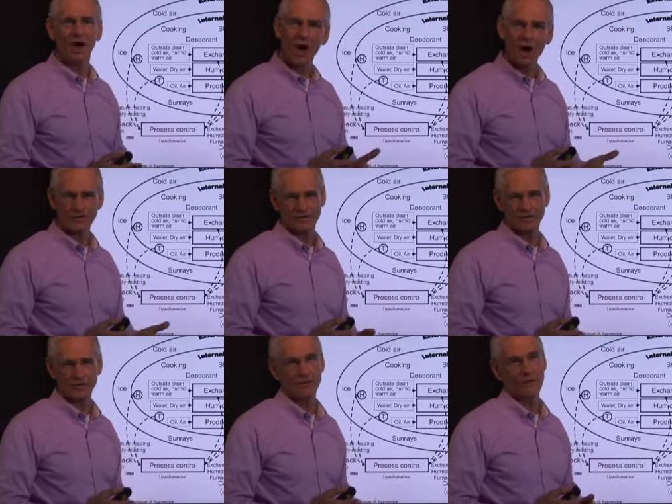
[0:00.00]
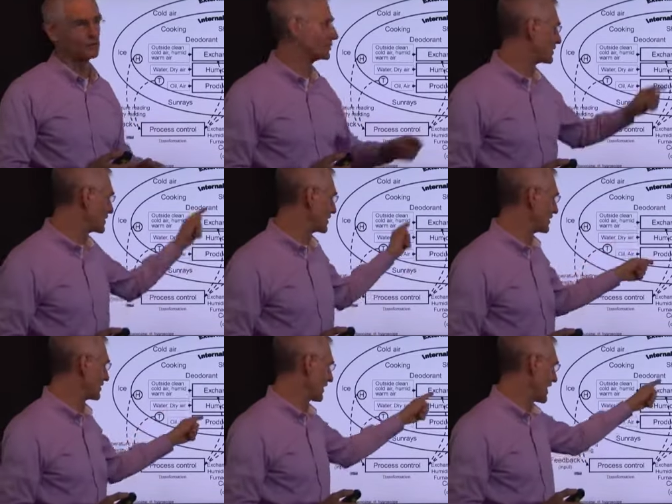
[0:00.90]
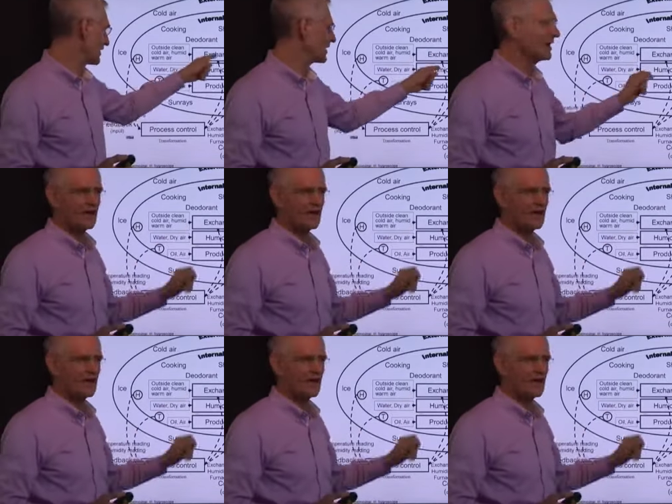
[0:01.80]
hot. So you have to eat it again.